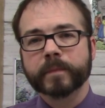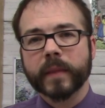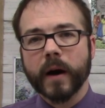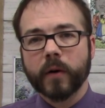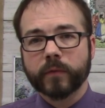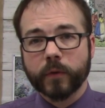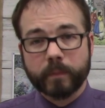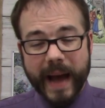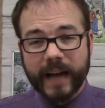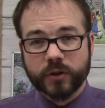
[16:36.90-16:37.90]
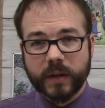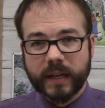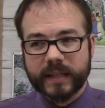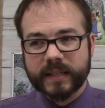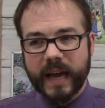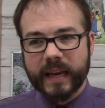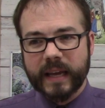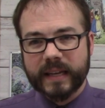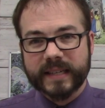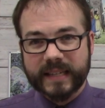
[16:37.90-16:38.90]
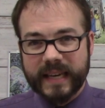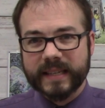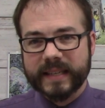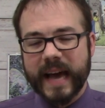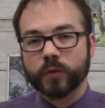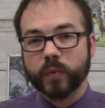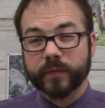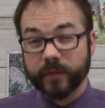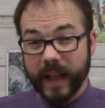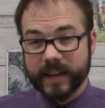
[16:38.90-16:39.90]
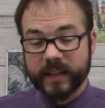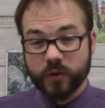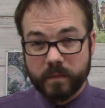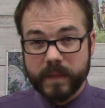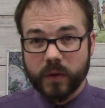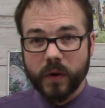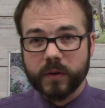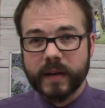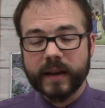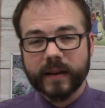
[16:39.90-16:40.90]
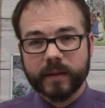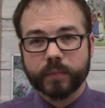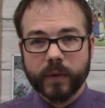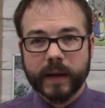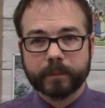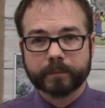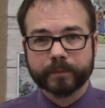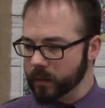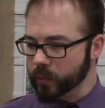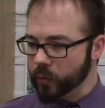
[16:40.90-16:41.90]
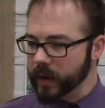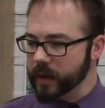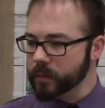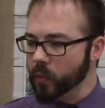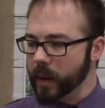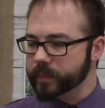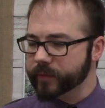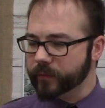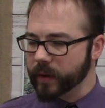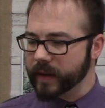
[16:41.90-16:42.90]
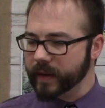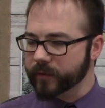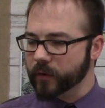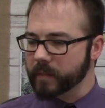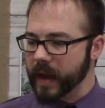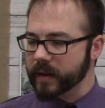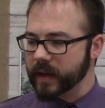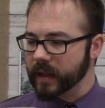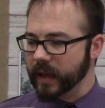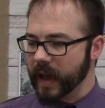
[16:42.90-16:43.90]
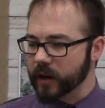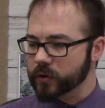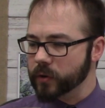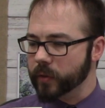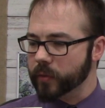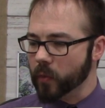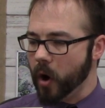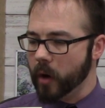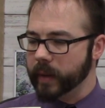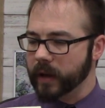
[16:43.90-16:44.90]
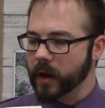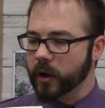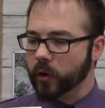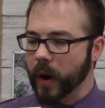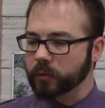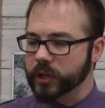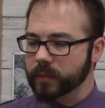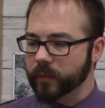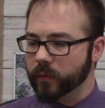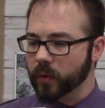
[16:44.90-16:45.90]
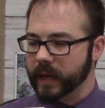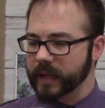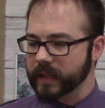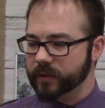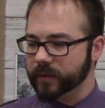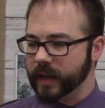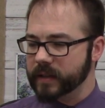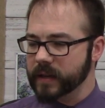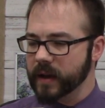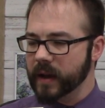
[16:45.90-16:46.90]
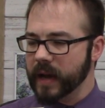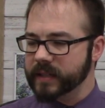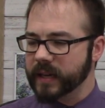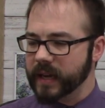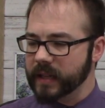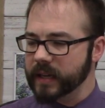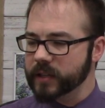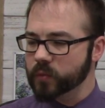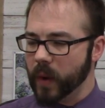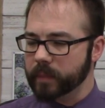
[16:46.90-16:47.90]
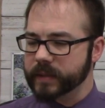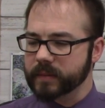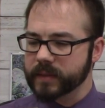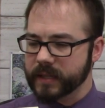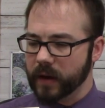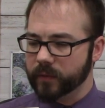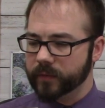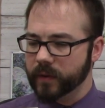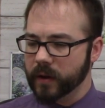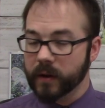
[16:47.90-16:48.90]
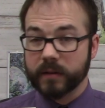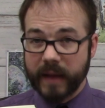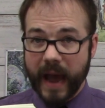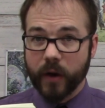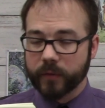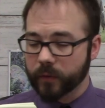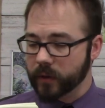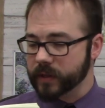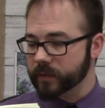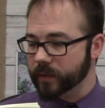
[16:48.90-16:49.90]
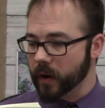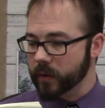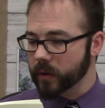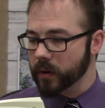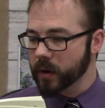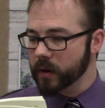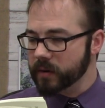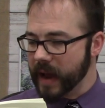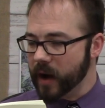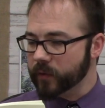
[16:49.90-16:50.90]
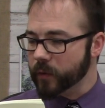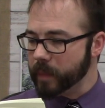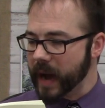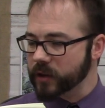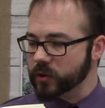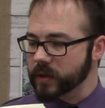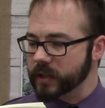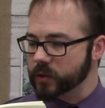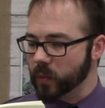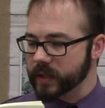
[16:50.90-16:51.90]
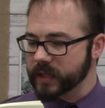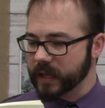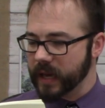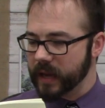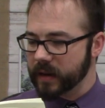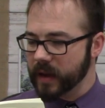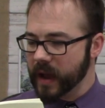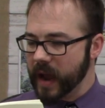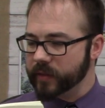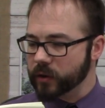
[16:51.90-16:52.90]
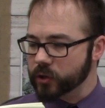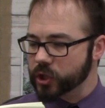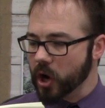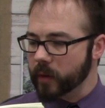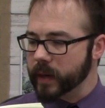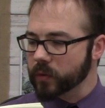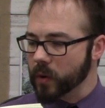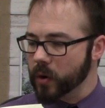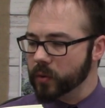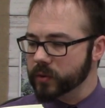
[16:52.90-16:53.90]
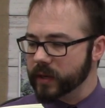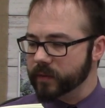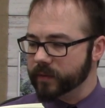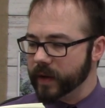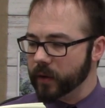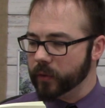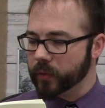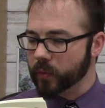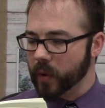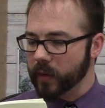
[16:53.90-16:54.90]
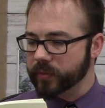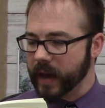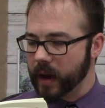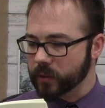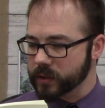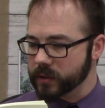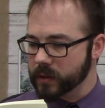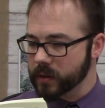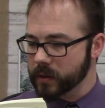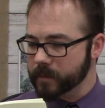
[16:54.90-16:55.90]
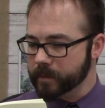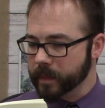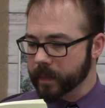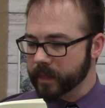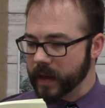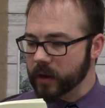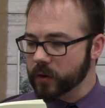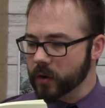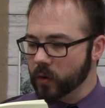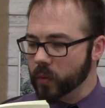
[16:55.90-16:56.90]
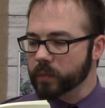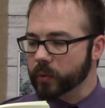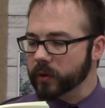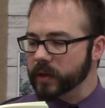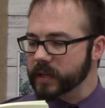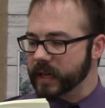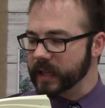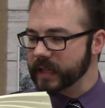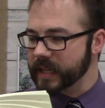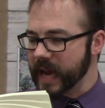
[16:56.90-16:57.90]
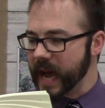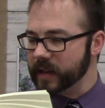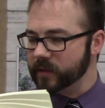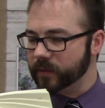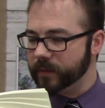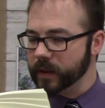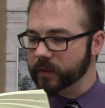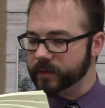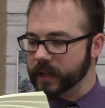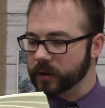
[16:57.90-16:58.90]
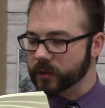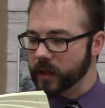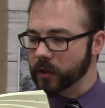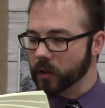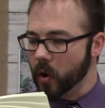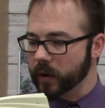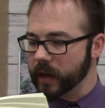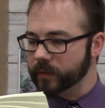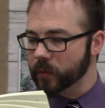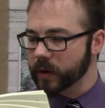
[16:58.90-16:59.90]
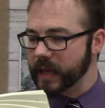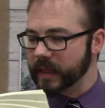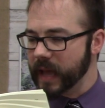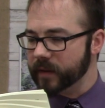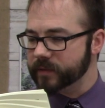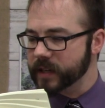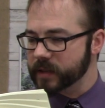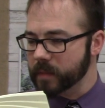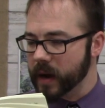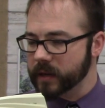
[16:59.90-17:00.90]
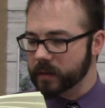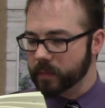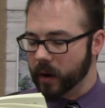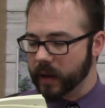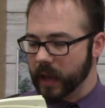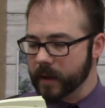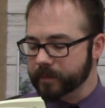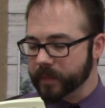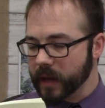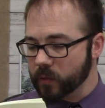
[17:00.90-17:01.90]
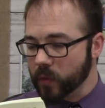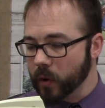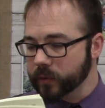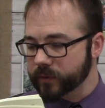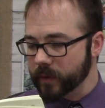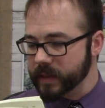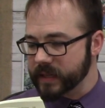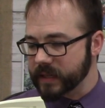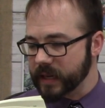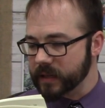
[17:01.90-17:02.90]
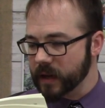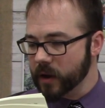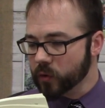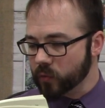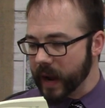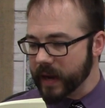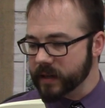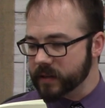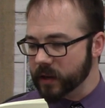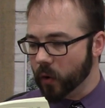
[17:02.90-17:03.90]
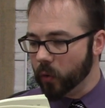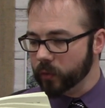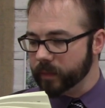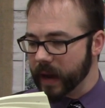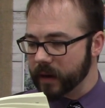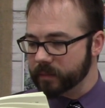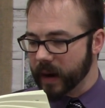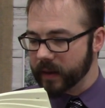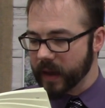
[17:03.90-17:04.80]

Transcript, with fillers: over Patroclus, and he sees that reflected or mirrored in Priam. Priam wept freely for man-killing Hector, throbbing, crouching before Achilles' feet, as Achilles wept himself now for his father, now for Patroclus once again, and their sobbing rose and fell throughout the house. Then, when brilliant Achilles had had his fill of tears, and the longing for it had left his mind and body, he rose from his seat, raised the old man by the